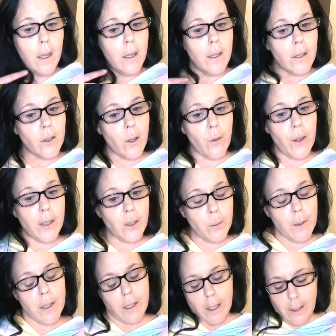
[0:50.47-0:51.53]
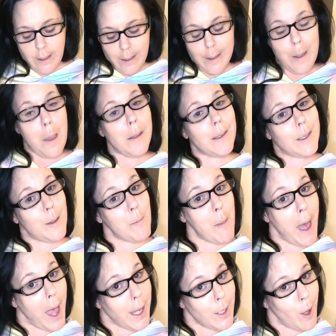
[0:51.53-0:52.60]
So this one says
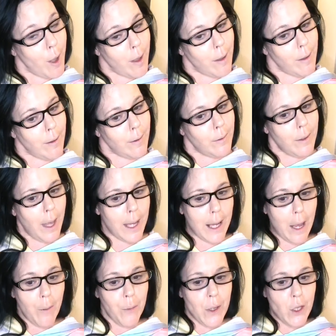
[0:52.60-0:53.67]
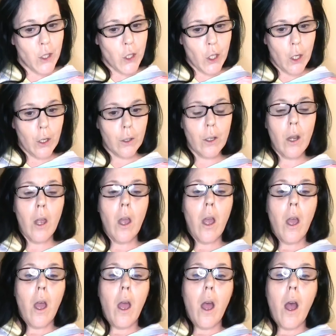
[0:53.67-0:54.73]
Smile. I got this shirt. Mm-hmm.
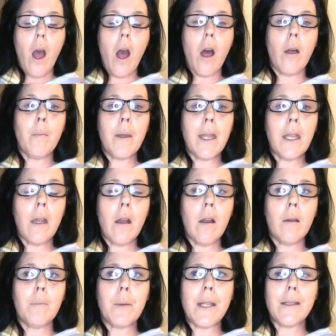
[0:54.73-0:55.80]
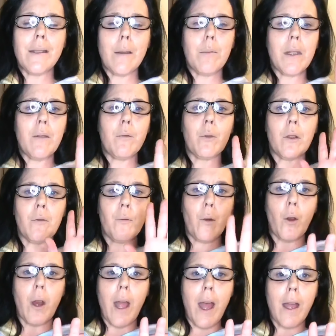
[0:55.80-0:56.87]
All my um, pieces, I believe, were in
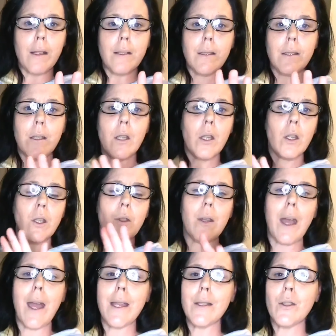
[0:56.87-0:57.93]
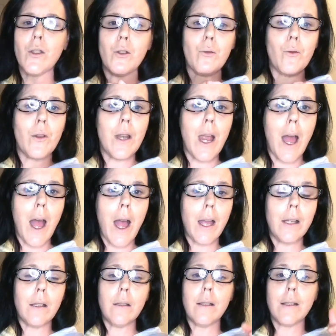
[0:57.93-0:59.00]
4X. You guys do
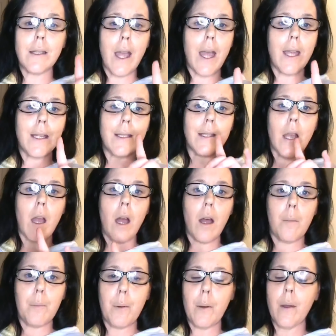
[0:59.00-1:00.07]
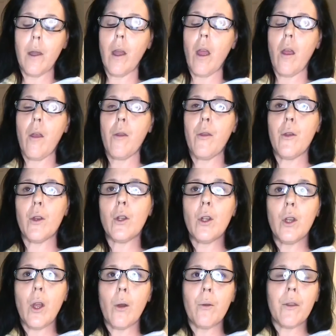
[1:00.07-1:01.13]
not size up. Their
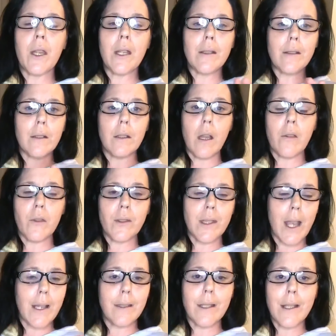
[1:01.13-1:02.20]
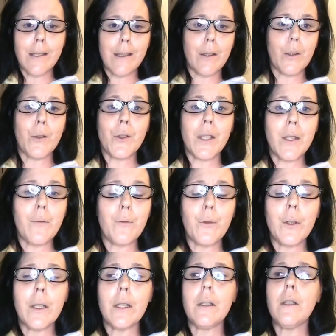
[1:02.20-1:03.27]
clothing is uh, sizing is a little
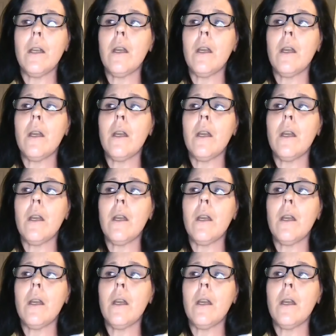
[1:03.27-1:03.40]
different.